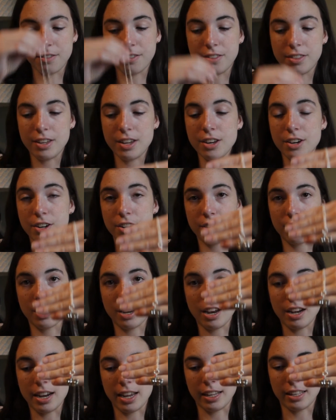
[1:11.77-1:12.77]

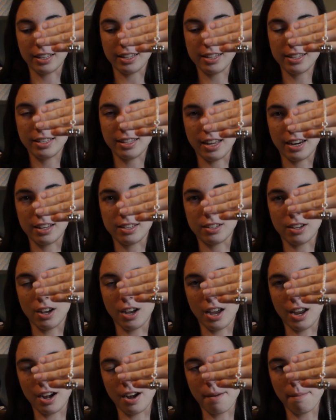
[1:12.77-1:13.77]
Theater necklace that is
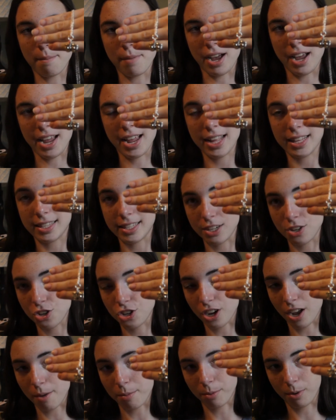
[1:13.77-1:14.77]
on my Etsy
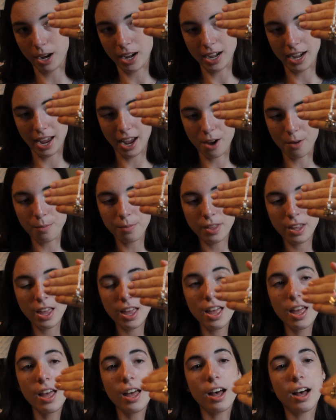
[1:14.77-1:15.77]
shop right now,
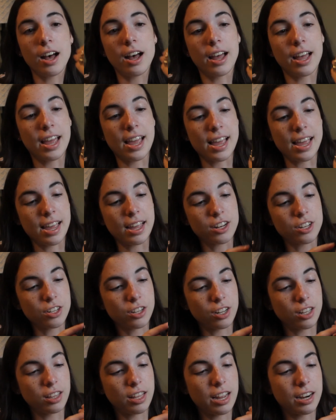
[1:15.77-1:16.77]
I
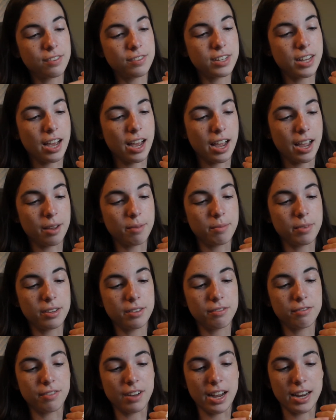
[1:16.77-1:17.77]
took a lot of time
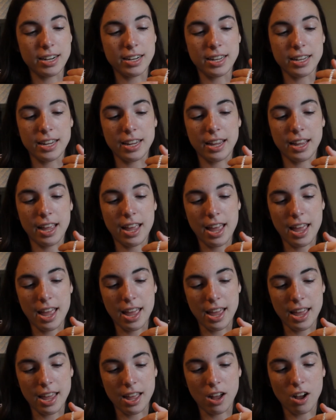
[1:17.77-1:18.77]
finding
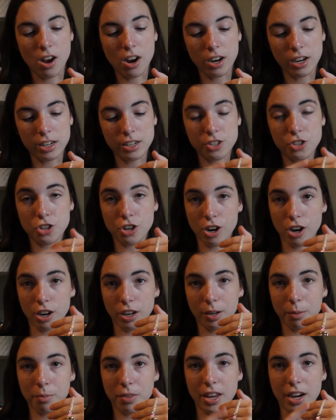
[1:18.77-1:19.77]
a heart
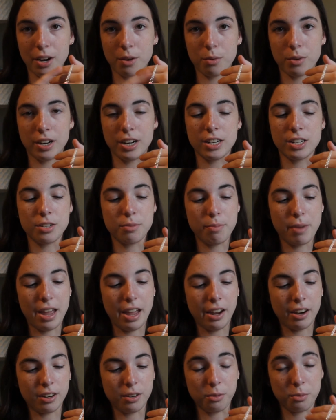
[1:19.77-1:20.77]
charm that I wanted to
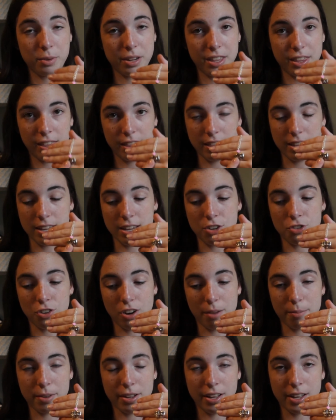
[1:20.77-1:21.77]
pair with the
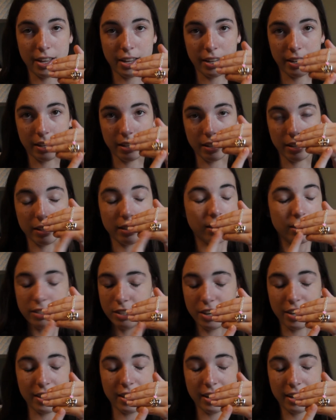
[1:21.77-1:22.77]

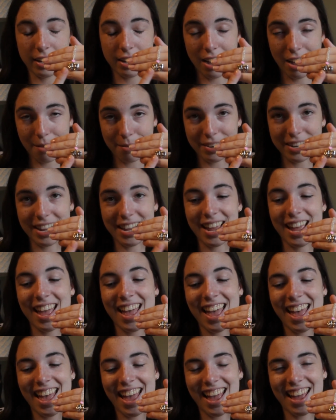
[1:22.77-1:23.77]
the comedy
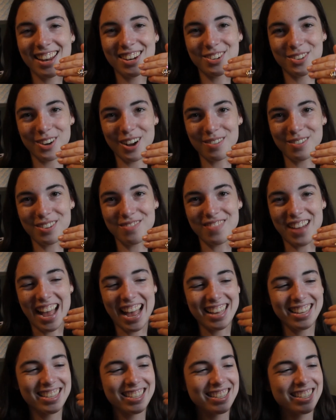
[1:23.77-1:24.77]
and drama
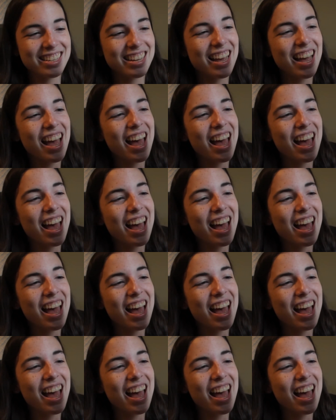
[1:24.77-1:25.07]
masks,